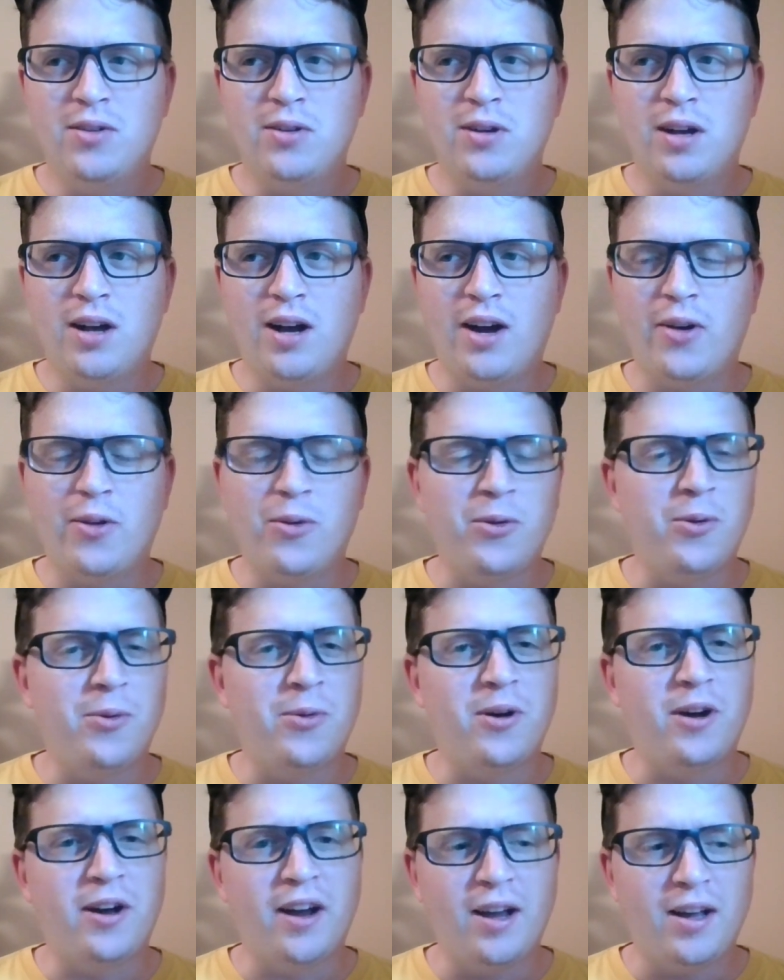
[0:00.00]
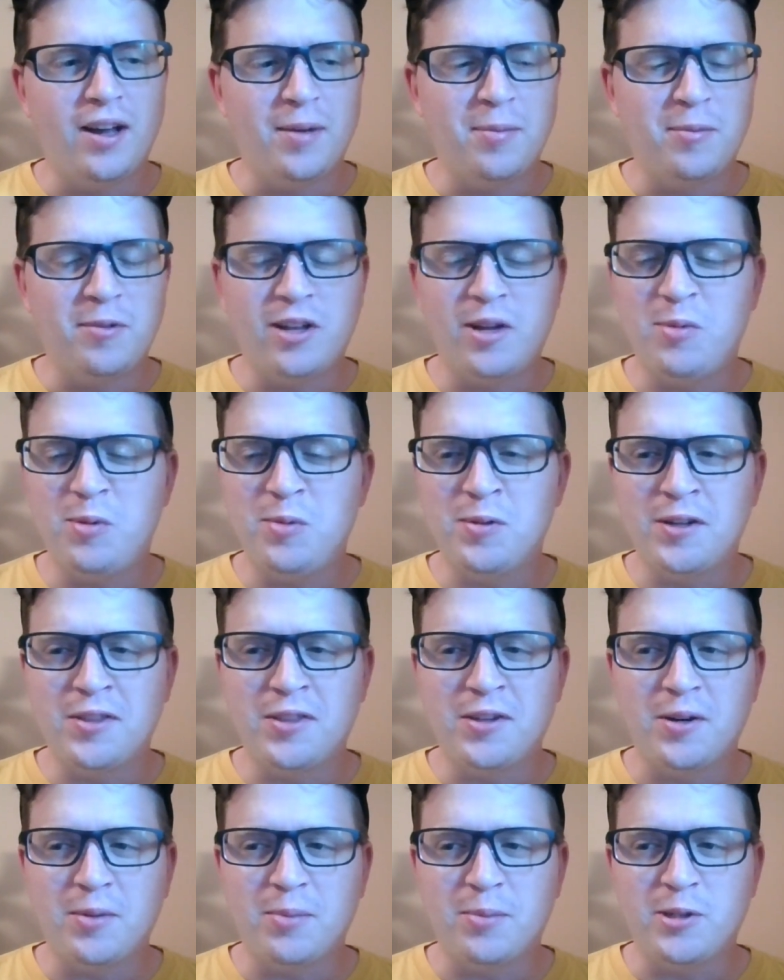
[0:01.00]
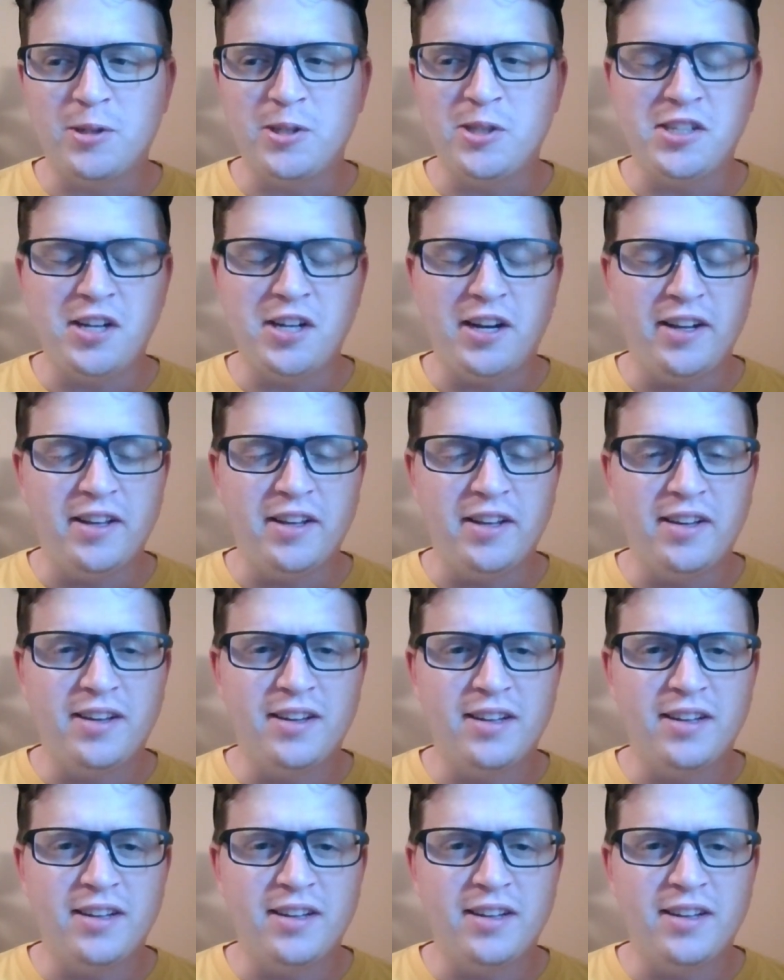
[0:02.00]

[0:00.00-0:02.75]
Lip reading: I don't know why. I'm glad people out there appreciate it.